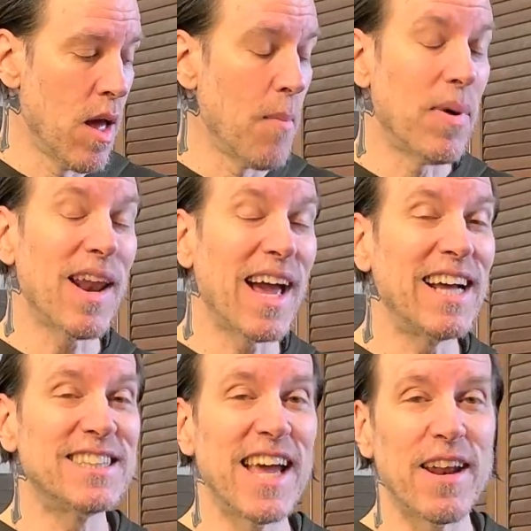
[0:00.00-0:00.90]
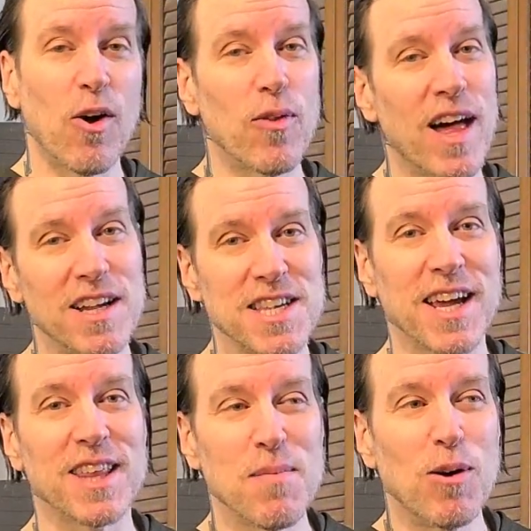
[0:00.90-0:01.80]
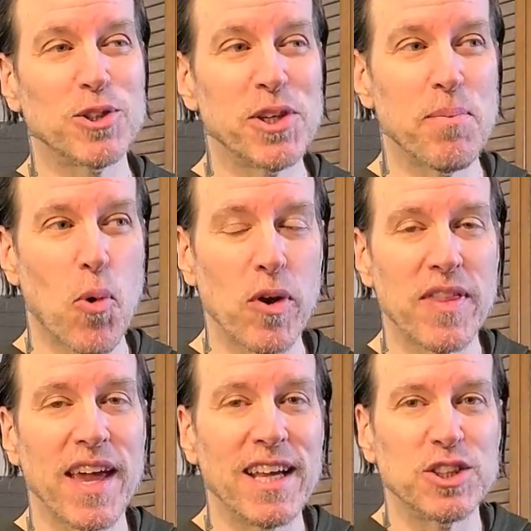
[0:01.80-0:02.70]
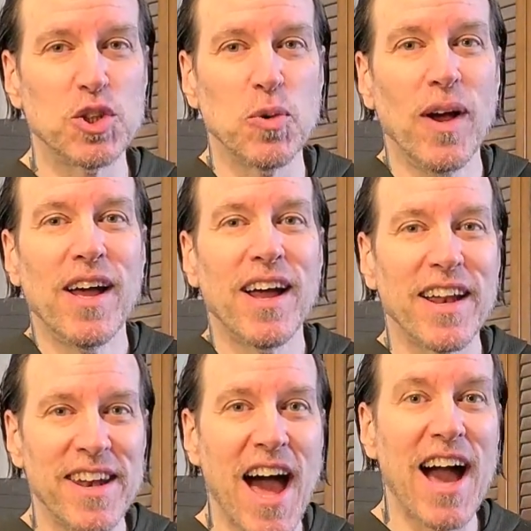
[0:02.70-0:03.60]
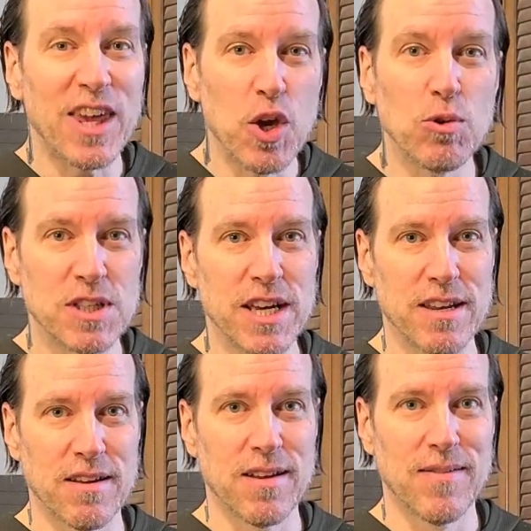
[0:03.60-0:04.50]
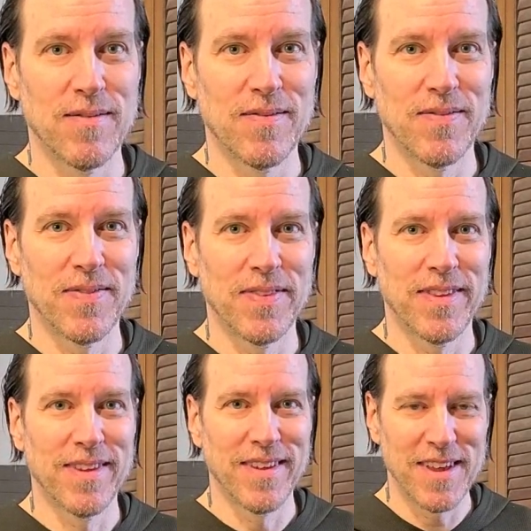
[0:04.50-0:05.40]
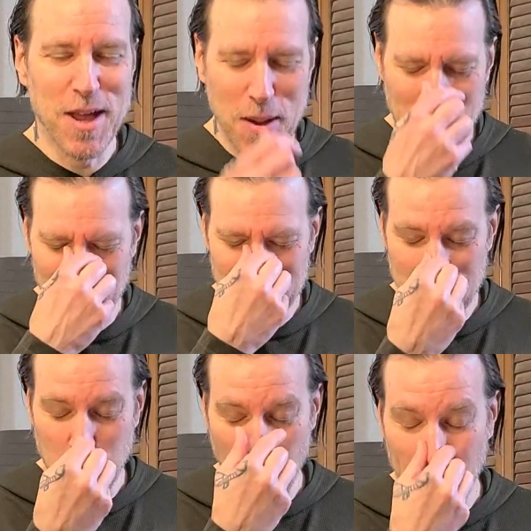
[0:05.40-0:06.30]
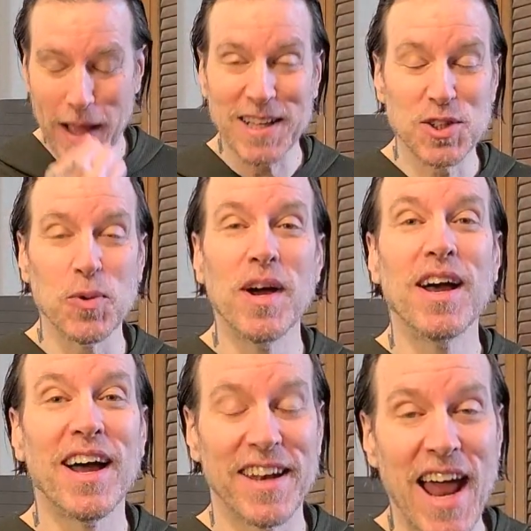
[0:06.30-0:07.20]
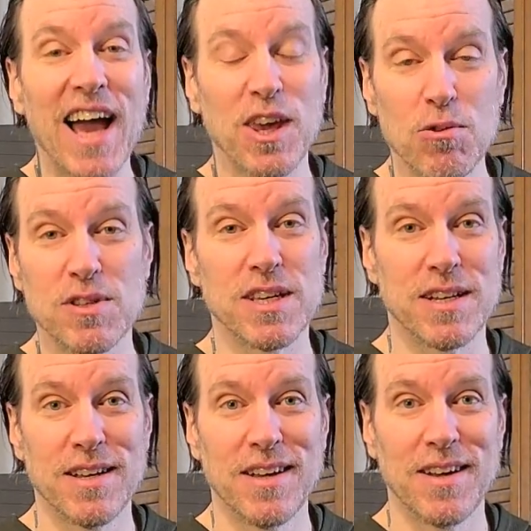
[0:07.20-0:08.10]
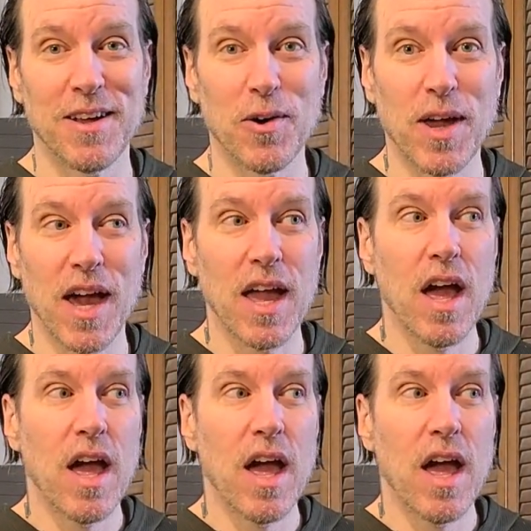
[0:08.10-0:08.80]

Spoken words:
But like I said, hold on a second. The most important thing is to not use it. The most important thing is to not use it, okay?